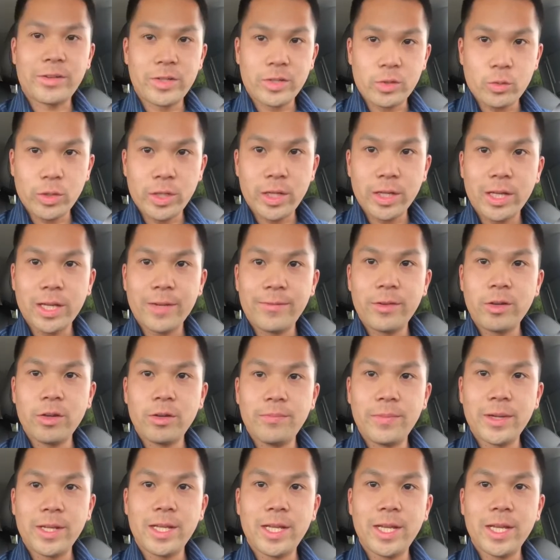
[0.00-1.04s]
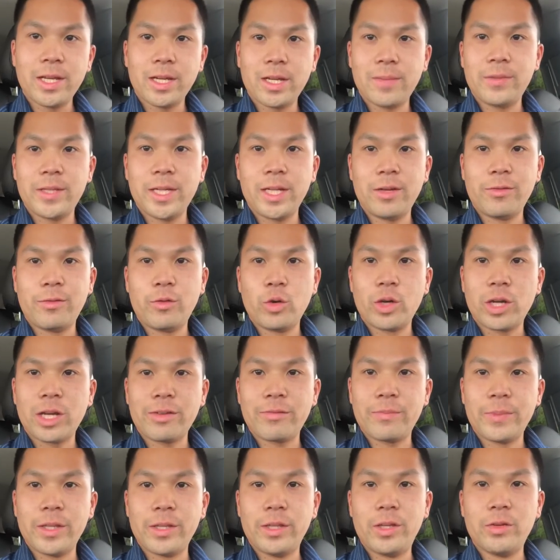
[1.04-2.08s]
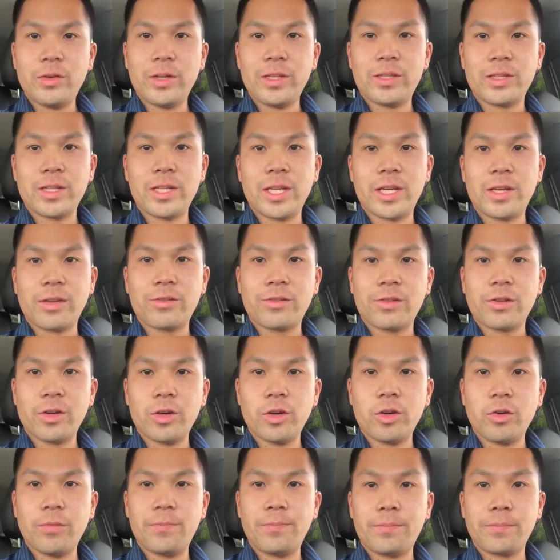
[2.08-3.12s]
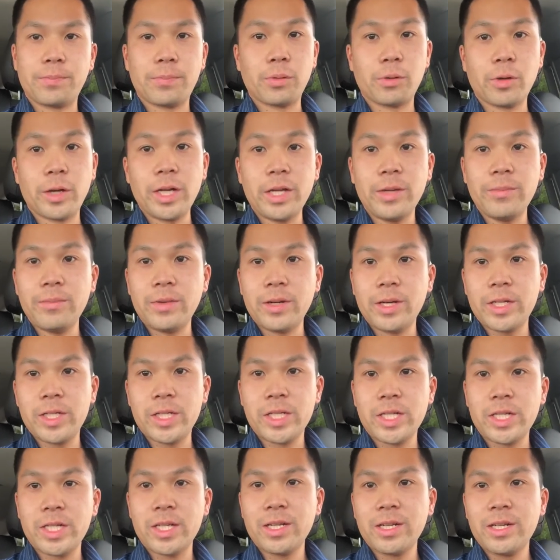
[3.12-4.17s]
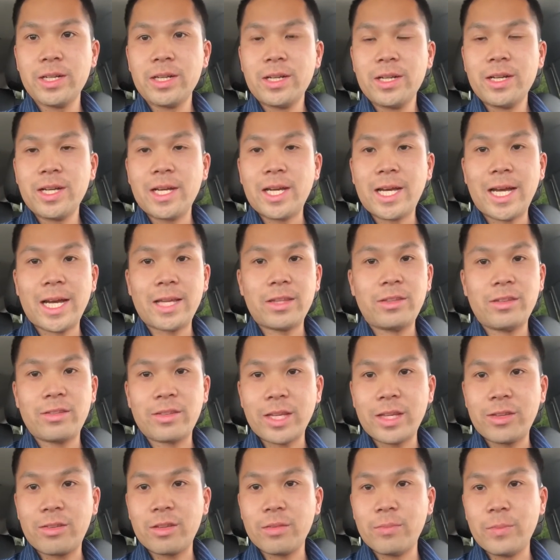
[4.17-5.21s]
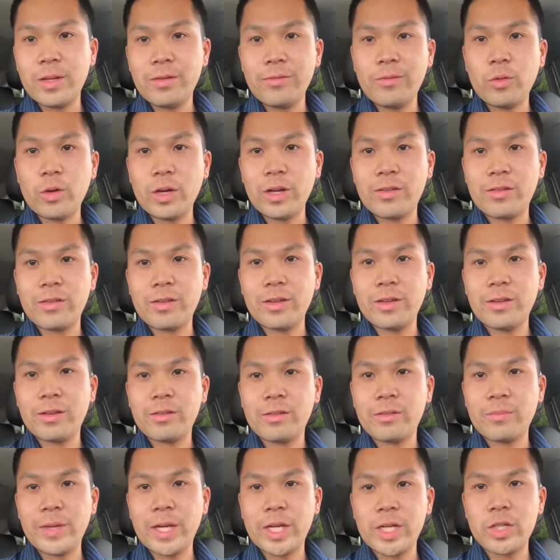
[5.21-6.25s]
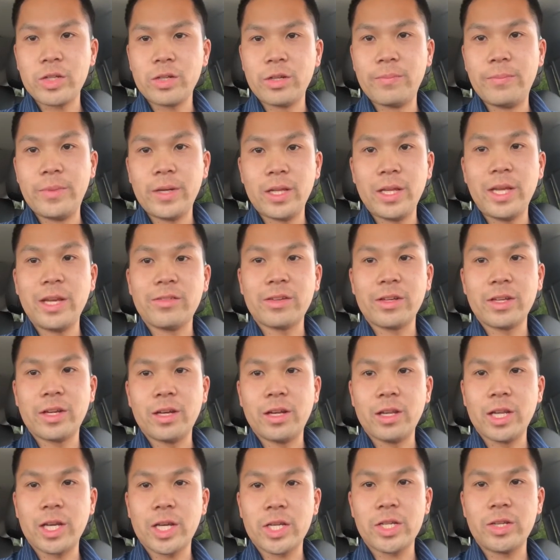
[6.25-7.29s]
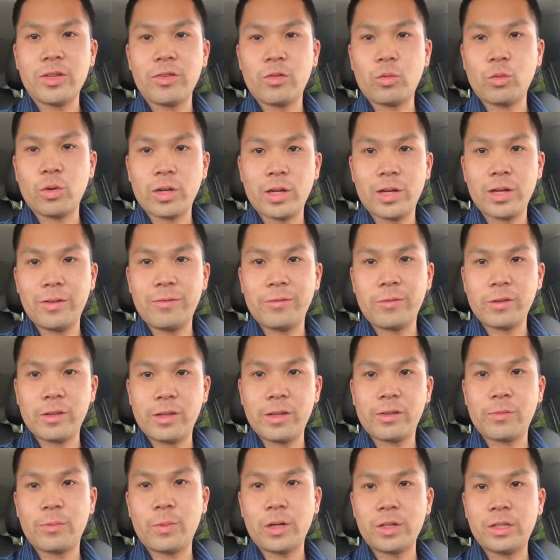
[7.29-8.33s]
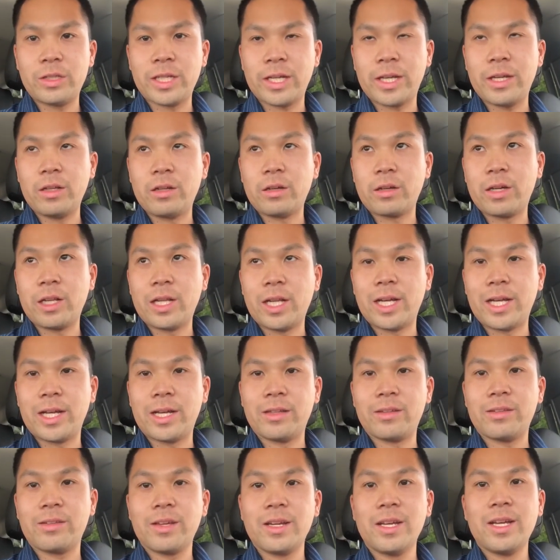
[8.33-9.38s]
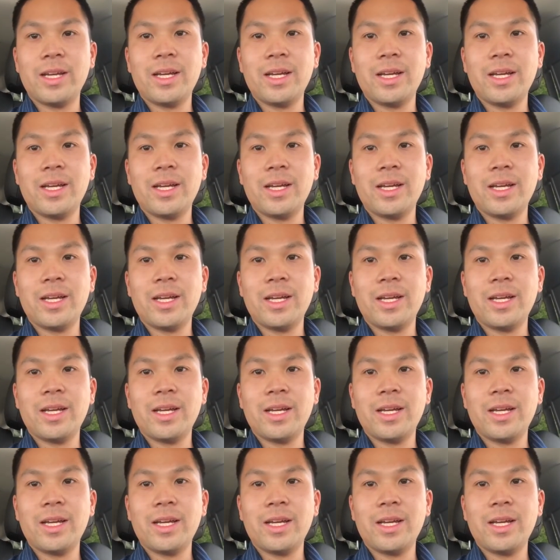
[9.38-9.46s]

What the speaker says: just want to give you a midday update of what I've been doing today. So pretty much had to send some invoices, make sure the billings and collections were good for this particular client.